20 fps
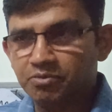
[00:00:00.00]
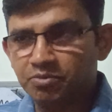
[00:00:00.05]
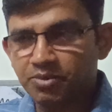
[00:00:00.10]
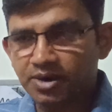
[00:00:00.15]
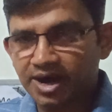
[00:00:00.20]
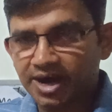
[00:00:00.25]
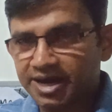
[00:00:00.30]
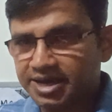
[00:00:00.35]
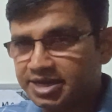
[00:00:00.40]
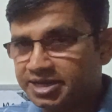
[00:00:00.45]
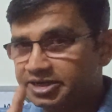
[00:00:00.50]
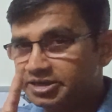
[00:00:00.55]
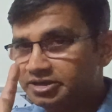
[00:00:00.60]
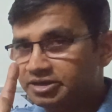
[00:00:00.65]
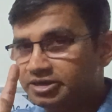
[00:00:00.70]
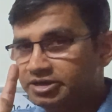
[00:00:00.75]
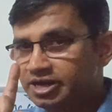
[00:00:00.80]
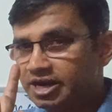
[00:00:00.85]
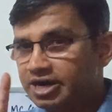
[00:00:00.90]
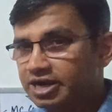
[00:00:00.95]
By
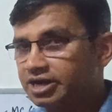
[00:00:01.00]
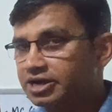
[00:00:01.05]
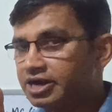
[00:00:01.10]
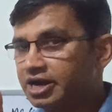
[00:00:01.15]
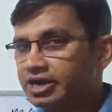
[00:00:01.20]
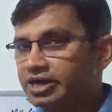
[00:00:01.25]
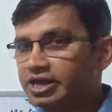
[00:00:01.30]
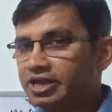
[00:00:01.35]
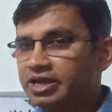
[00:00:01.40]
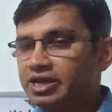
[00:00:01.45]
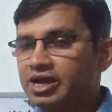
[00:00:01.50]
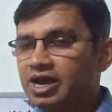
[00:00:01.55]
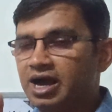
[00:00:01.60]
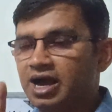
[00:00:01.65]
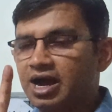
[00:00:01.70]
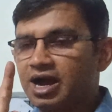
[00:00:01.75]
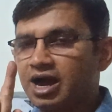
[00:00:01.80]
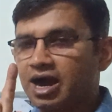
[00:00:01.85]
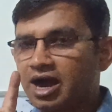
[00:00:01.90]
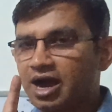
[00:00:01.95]
dictating
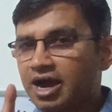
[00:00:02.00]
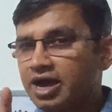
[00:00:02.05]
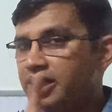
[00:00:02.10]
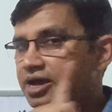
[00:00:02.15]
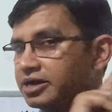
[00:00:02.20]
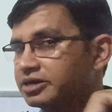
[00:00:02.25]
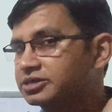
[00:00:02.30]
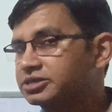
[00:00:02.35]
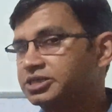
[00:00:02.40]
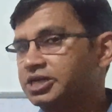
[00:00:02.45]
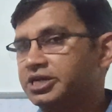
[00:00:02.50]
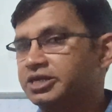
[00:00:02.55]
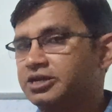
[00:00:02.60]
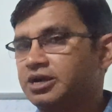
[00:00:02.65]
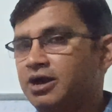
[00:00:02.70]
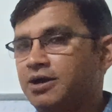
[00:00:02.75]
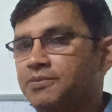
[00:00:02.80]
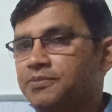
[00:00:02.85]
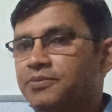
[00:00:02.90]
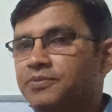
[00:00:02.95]
a higher
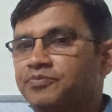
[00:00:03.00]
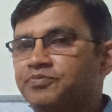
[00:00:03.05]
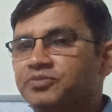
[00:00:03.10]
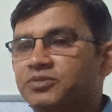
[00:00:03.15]
setup